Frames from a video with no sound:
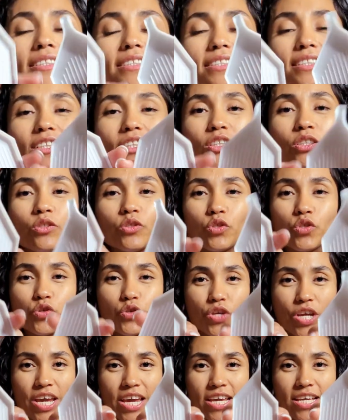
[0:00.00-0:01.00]
the little
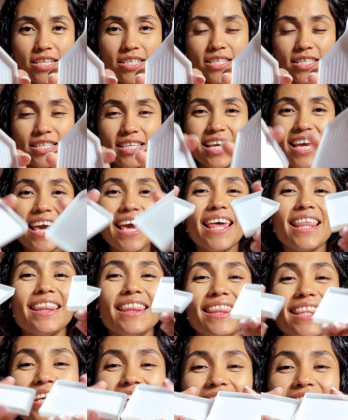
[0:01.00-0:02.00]
trays.
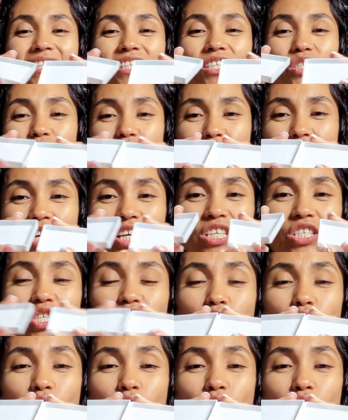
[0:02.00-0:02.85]
These trays